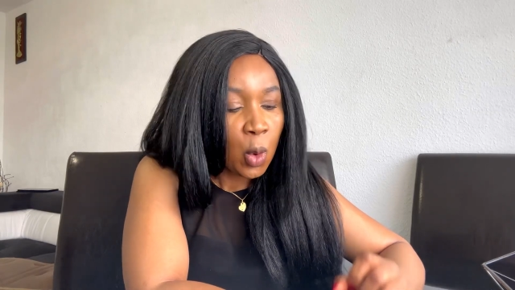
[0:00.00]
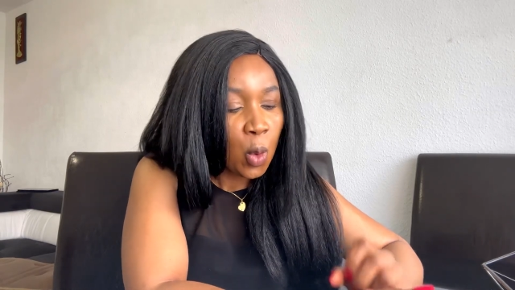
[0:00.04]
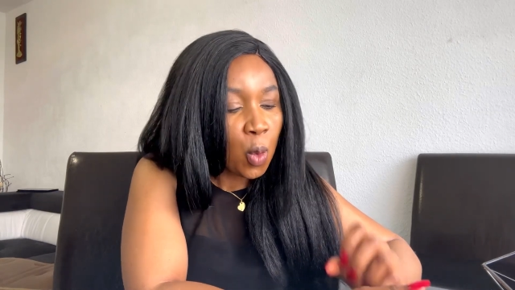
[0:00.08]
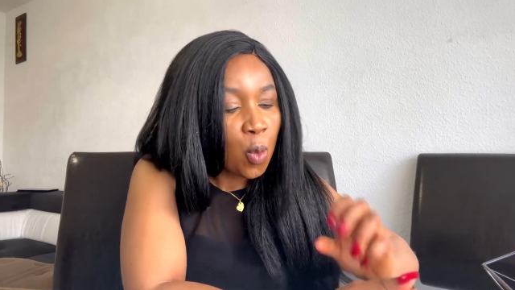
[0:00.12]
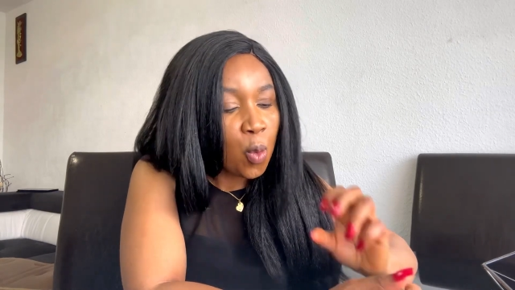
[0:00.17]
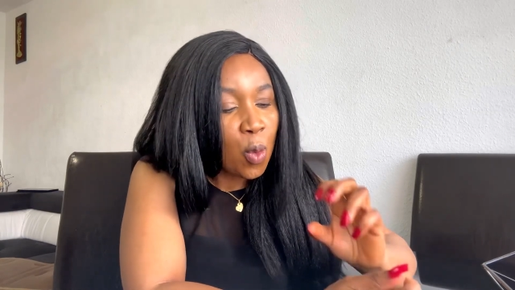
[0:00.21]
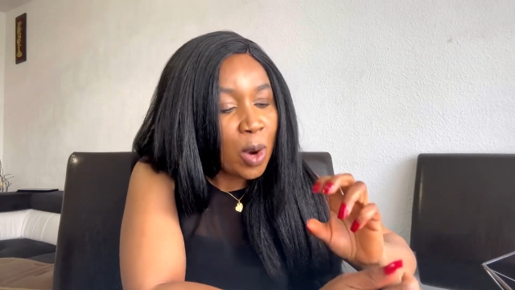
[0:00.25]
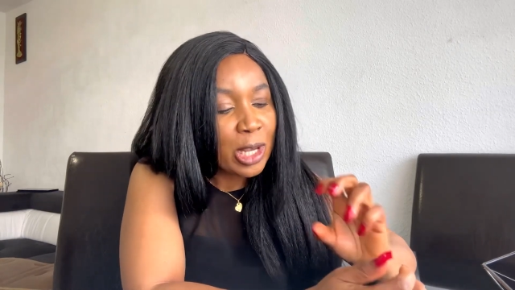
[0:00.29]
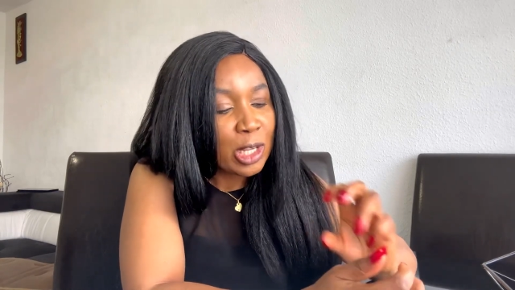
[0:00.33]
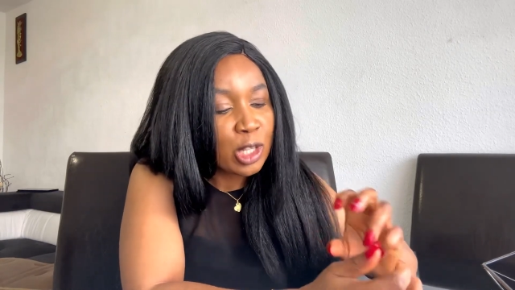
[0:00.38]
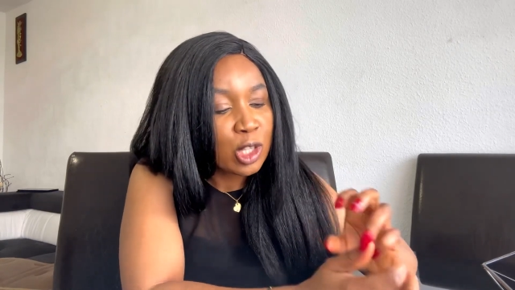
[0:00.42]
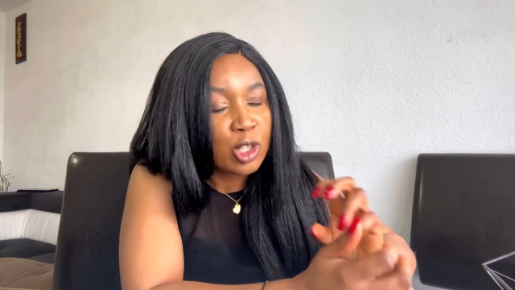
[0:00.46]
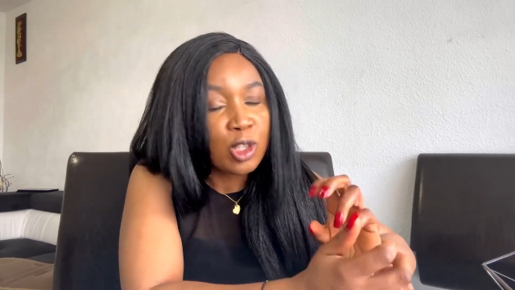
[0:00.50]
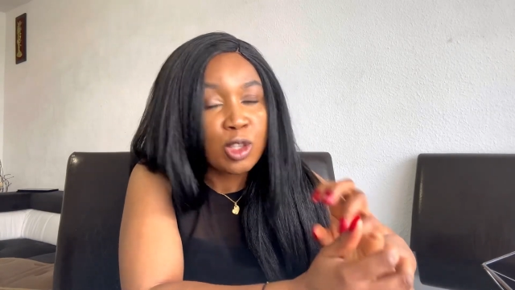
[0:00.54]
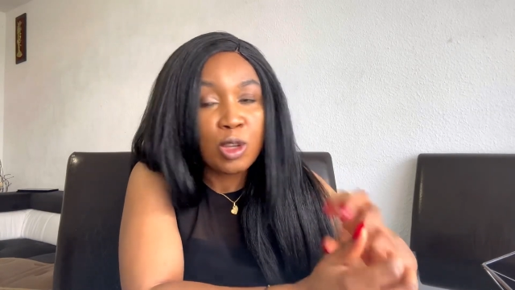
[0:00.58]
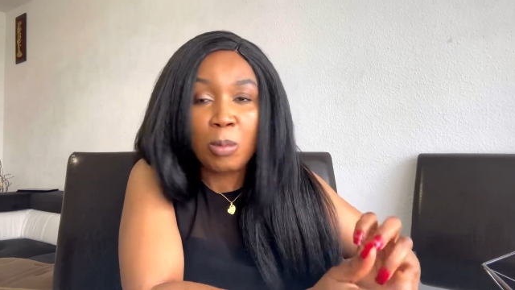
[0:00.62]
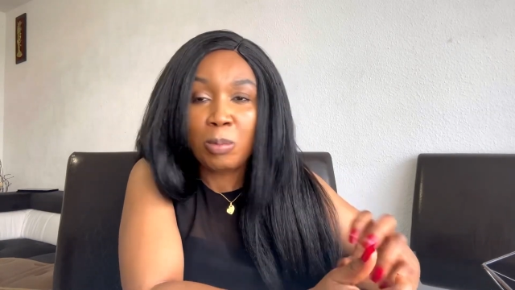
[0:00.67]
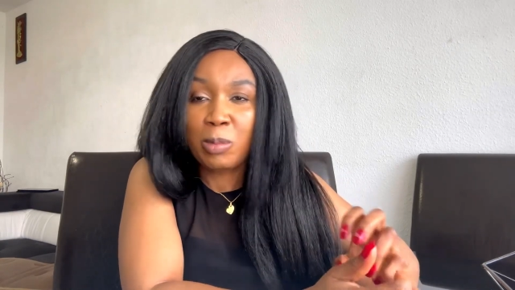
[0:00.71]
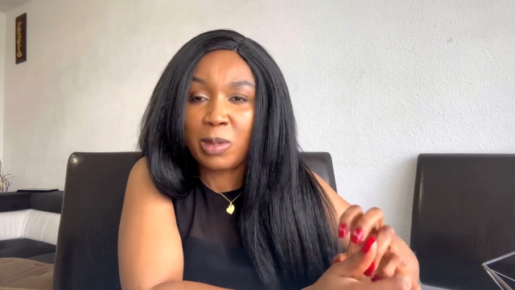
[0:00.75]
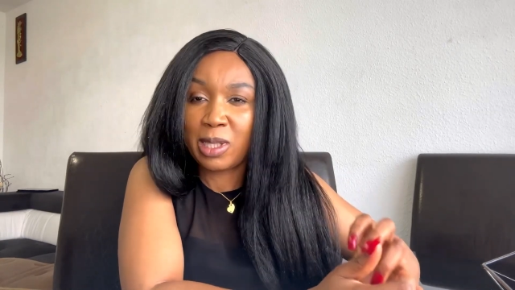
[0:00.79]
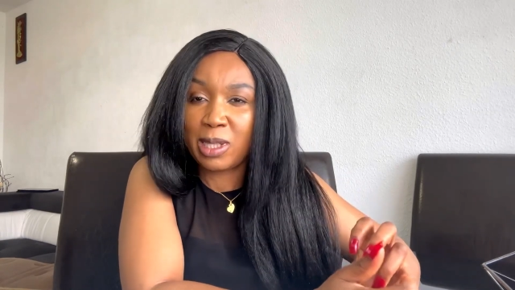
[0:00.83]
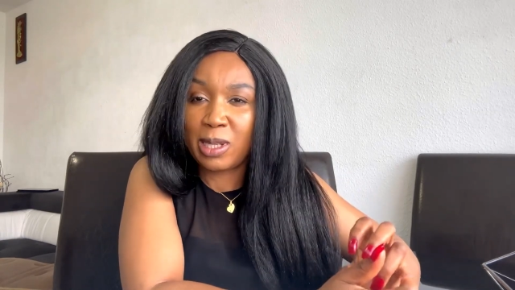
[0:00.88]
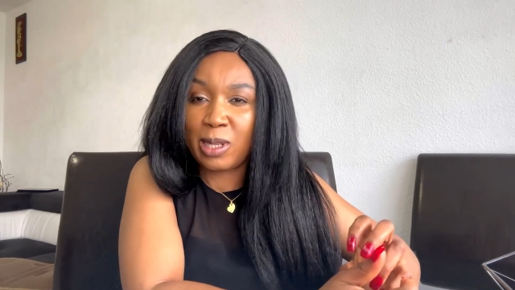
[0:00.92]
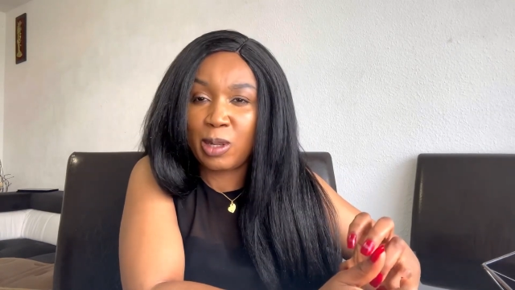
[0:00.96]
when
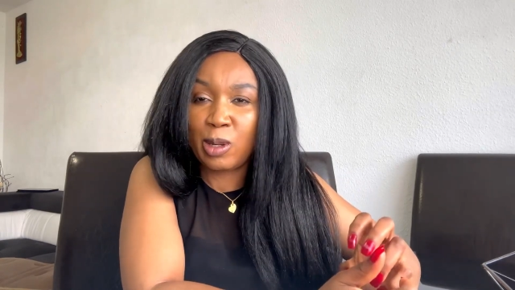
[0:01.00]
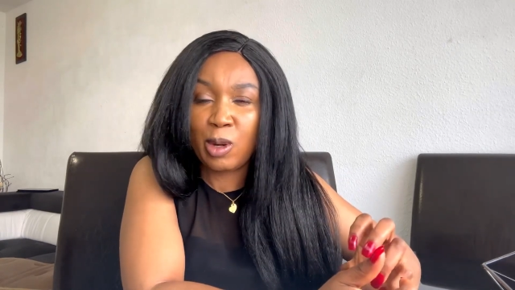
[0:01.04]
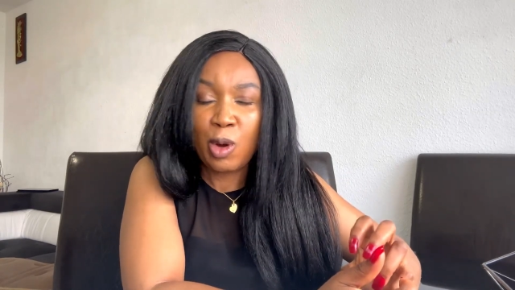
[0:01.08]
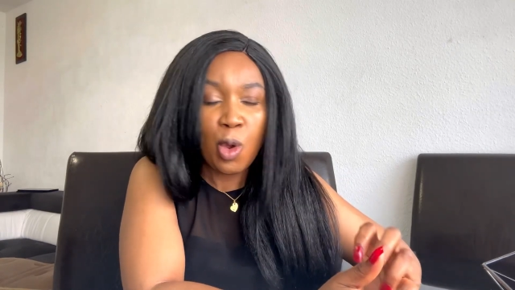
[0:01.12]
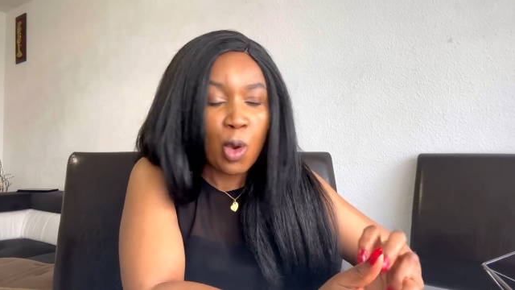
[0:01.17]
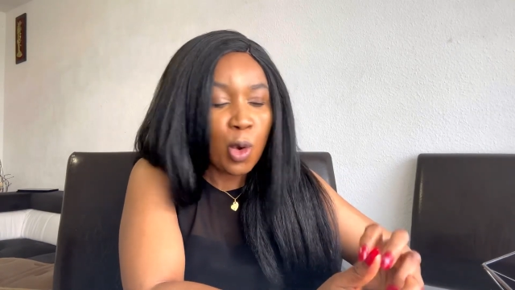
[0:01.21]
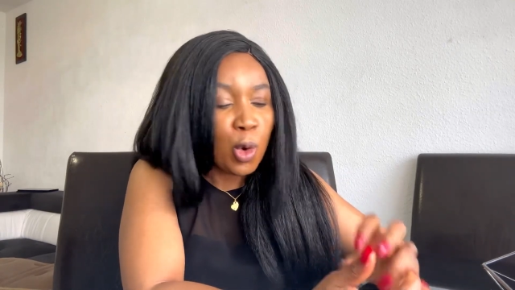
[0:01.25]
something